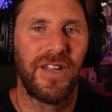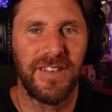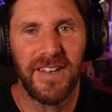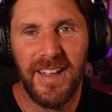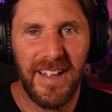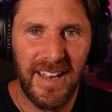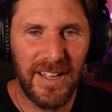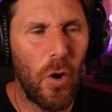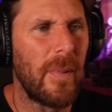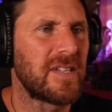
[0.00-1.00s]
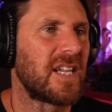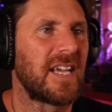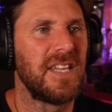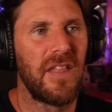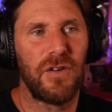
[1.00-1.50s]
and like almost like
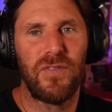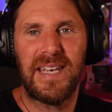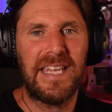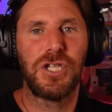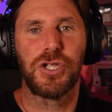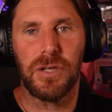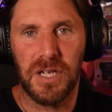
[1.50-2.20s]
another religion.